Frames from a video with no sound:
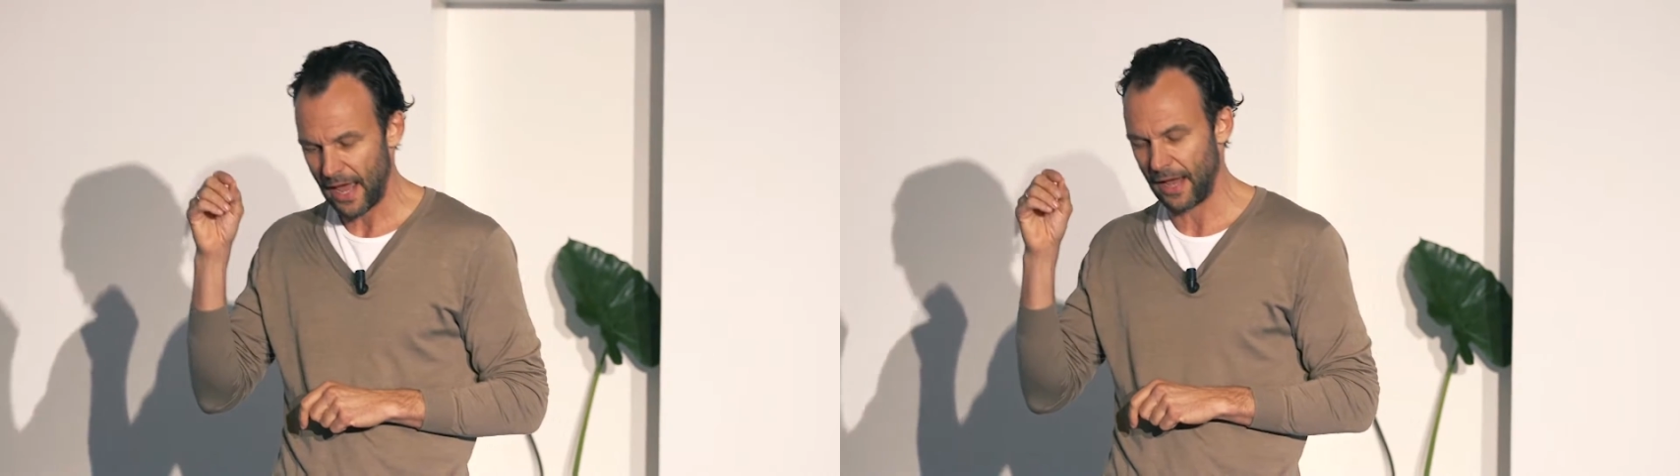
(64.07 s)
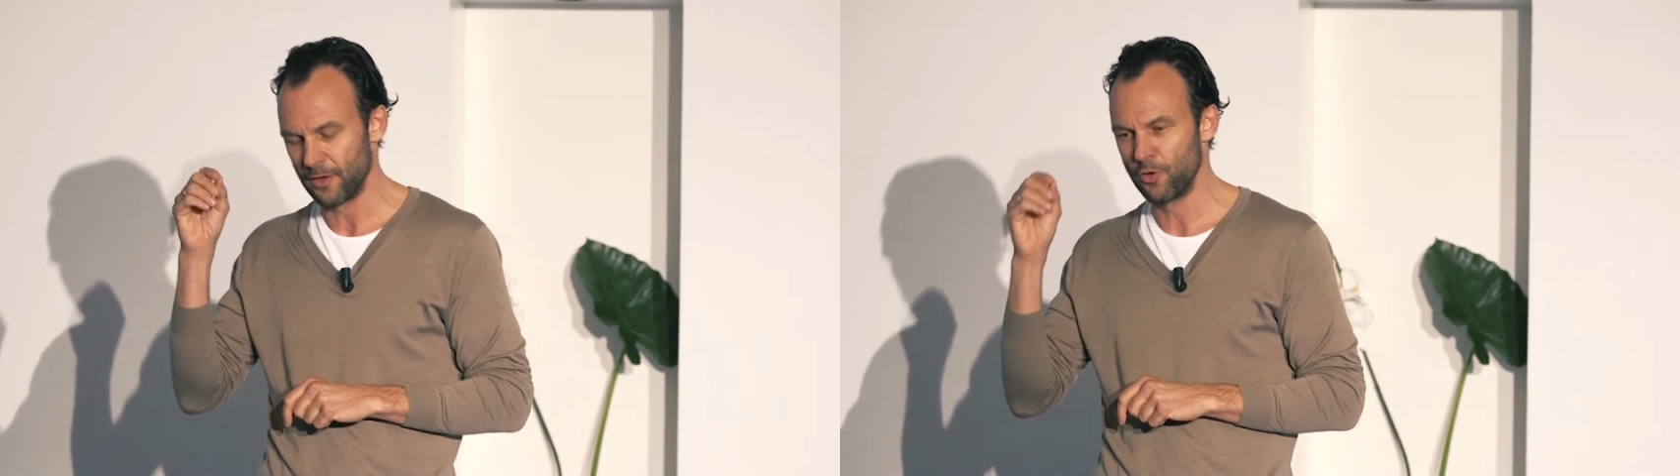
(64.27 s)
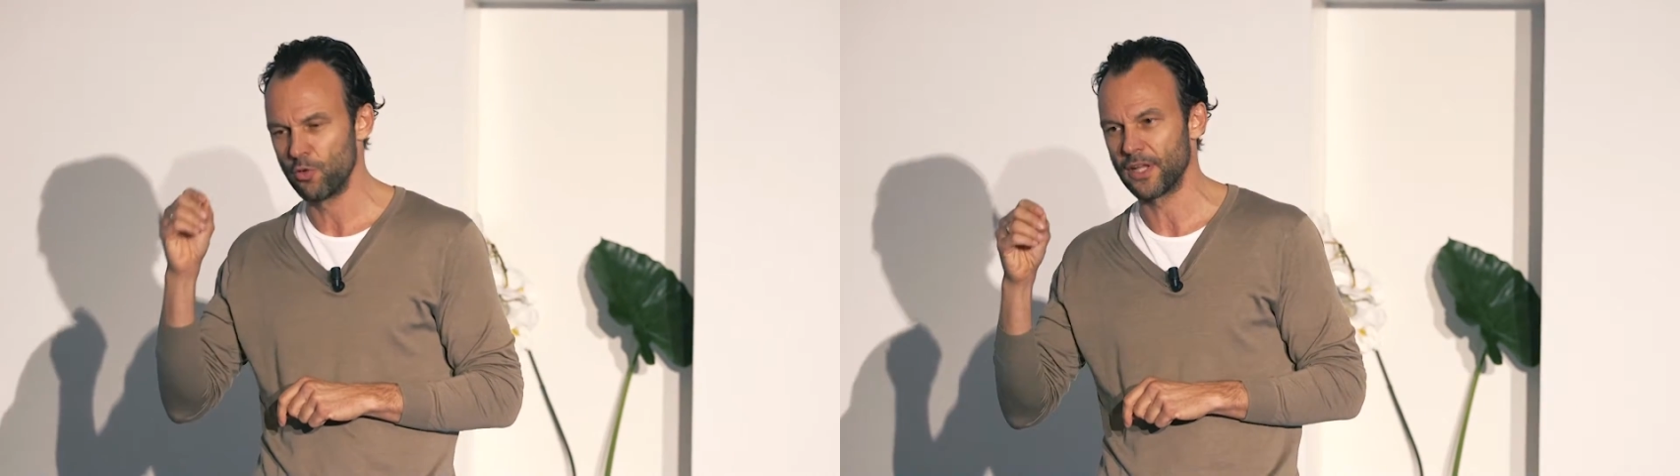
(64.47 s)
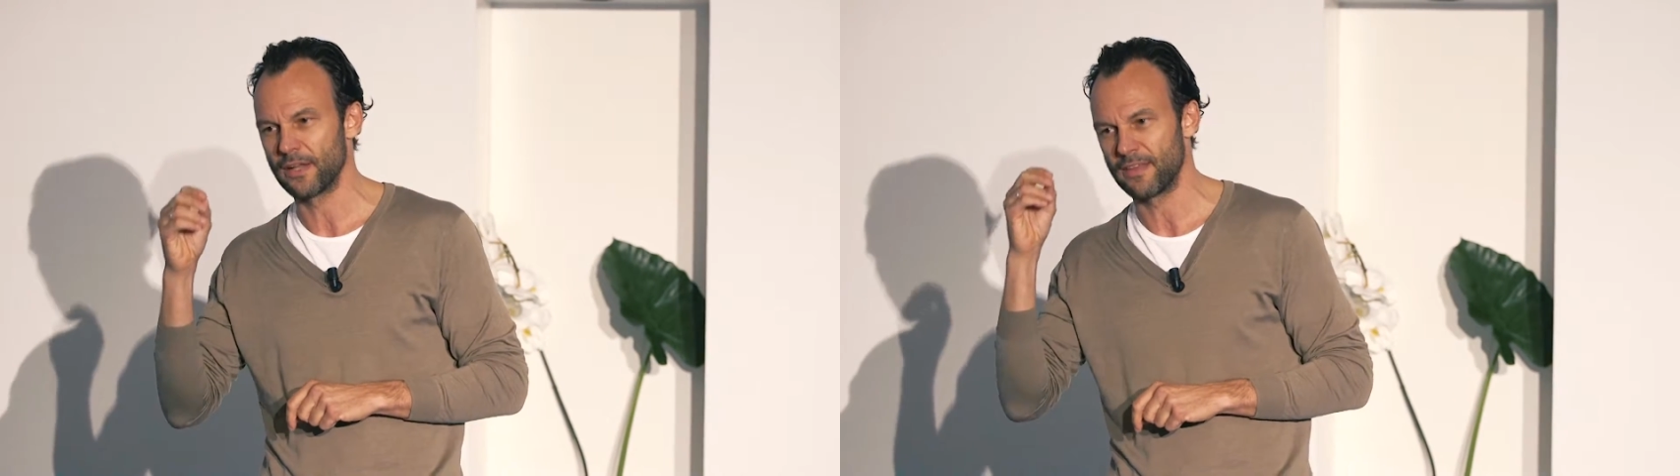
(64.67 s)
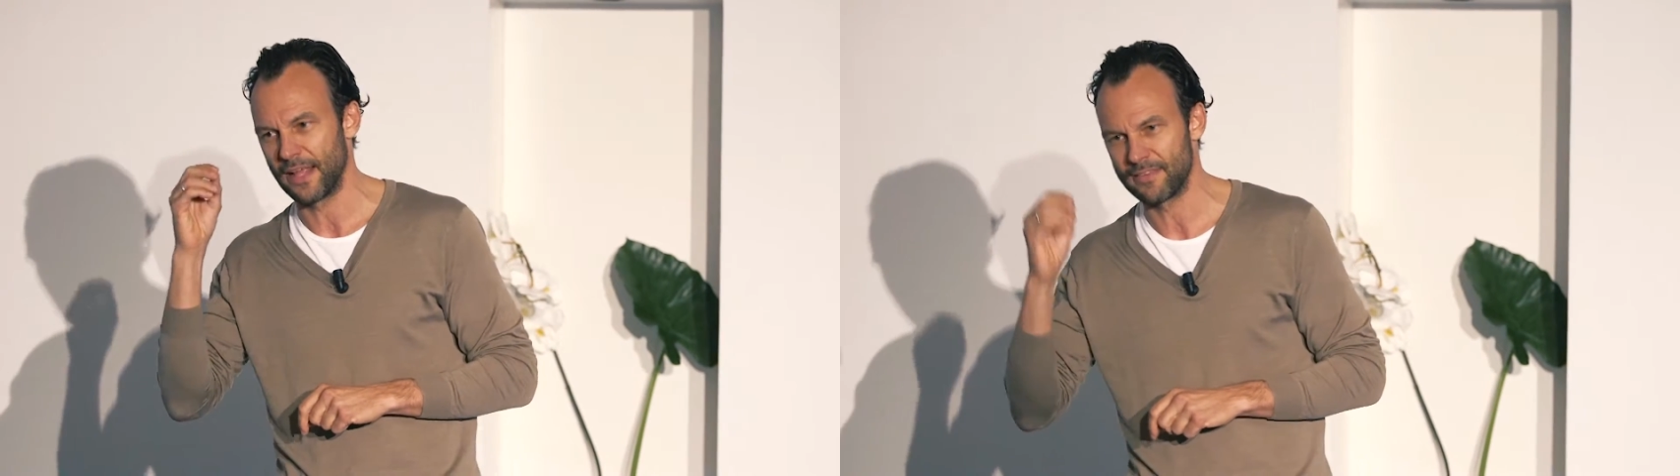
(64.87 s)
I knew
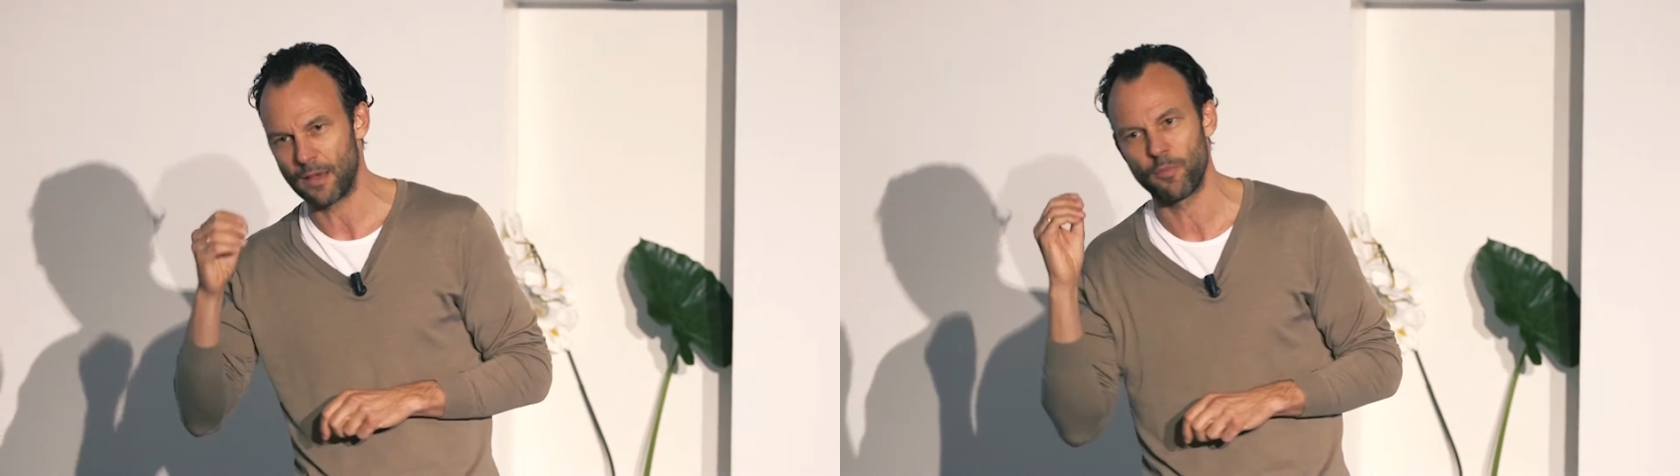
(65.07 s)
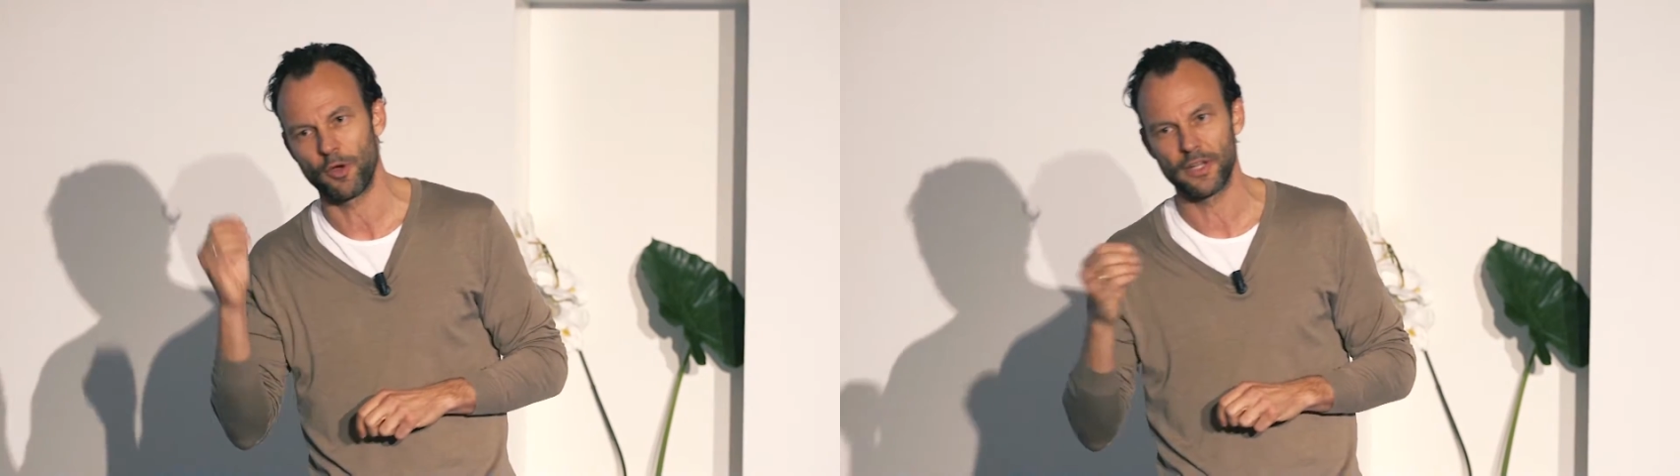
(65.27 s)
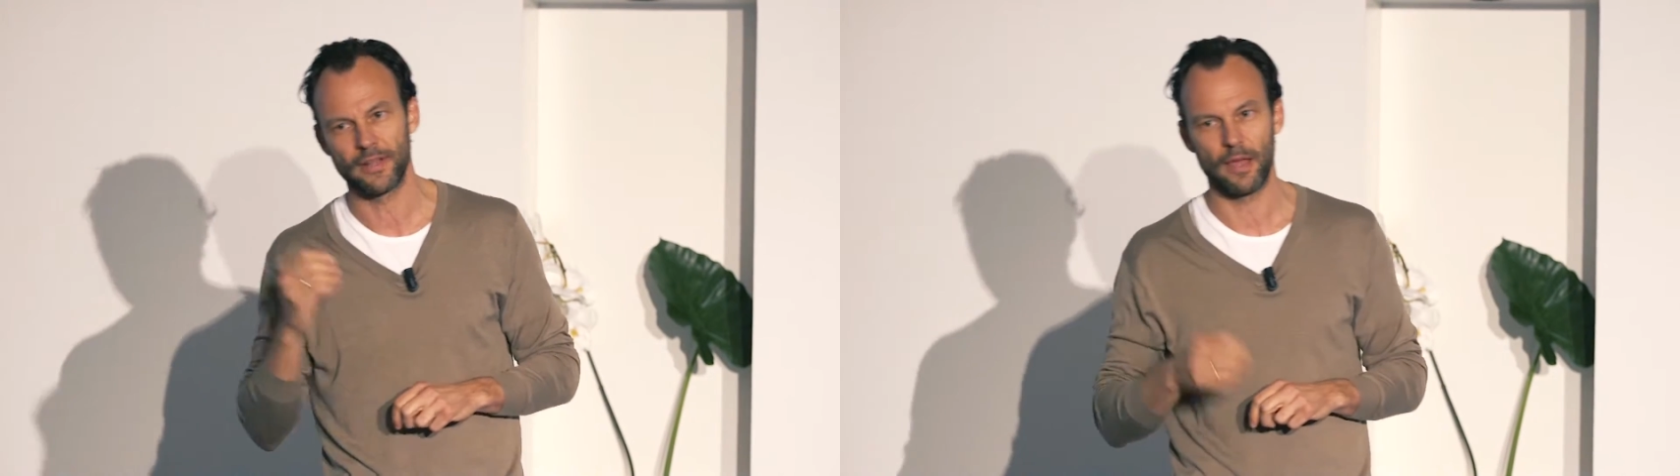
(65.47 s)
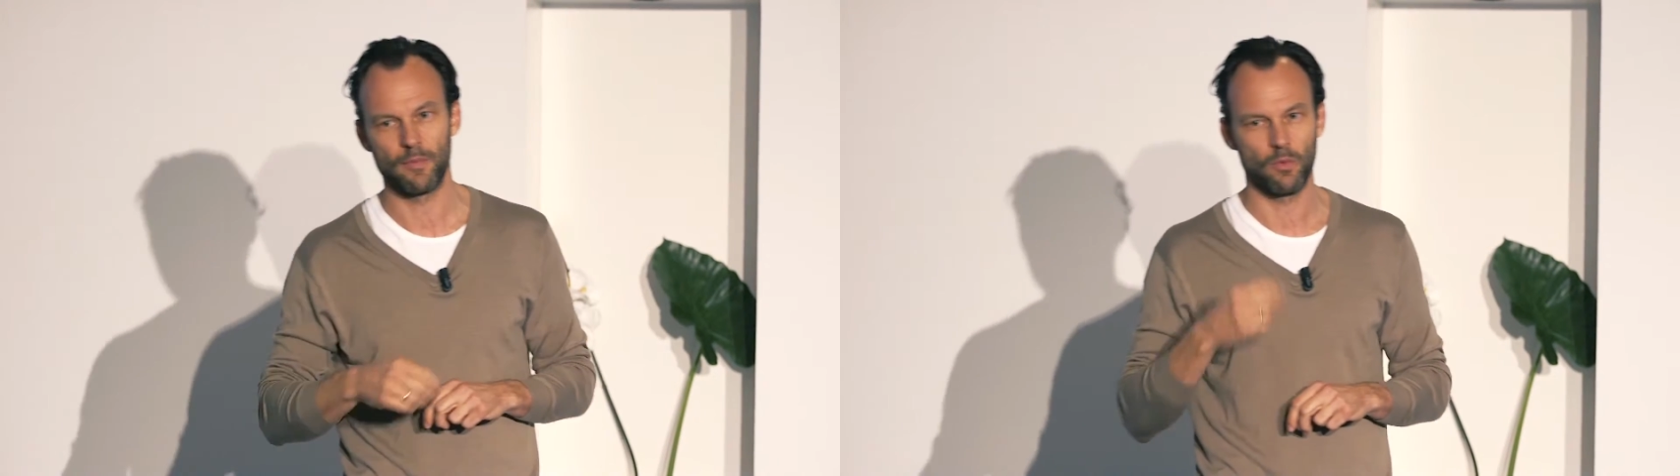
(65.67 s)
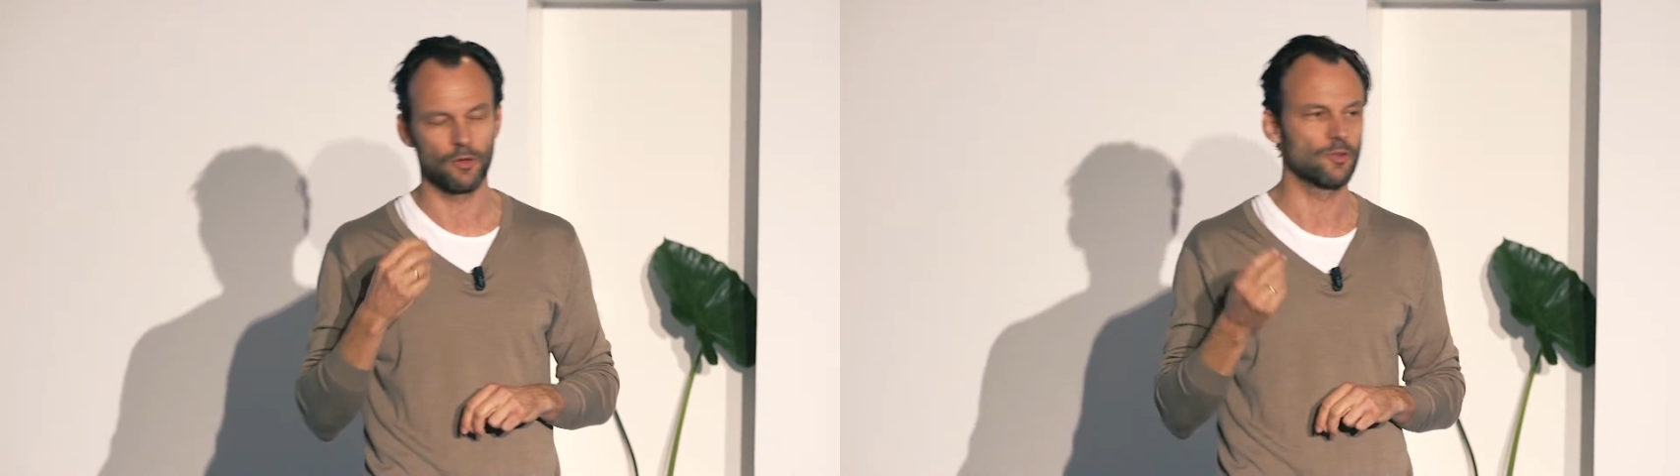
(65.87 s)
that at some point in
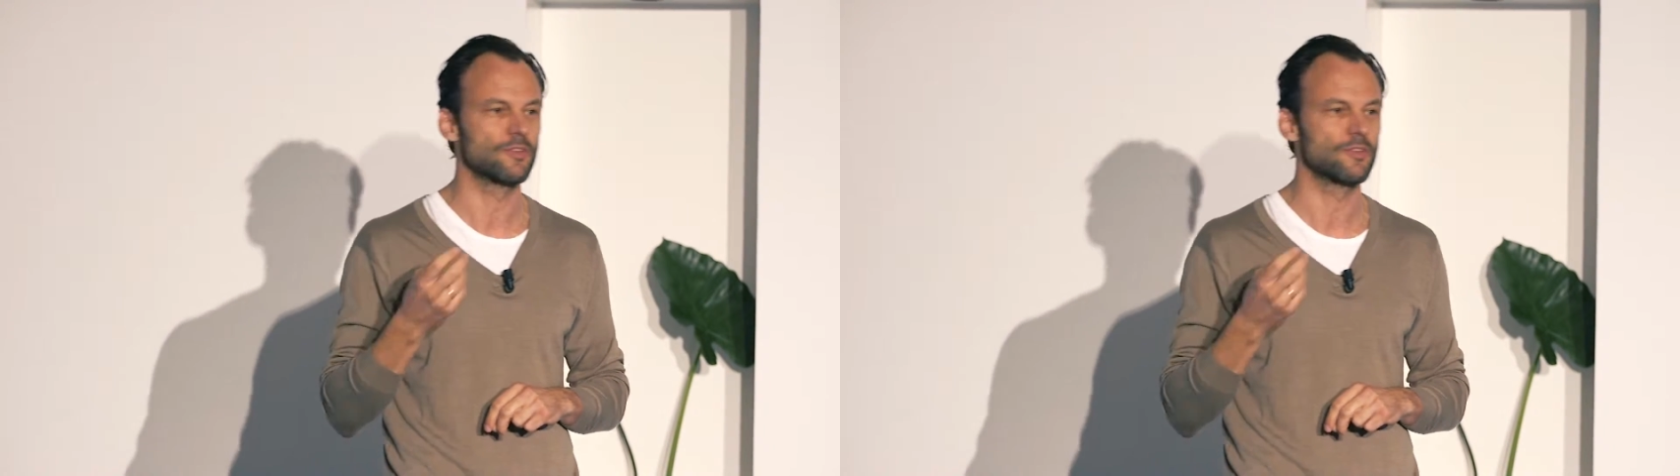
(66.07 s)
time I want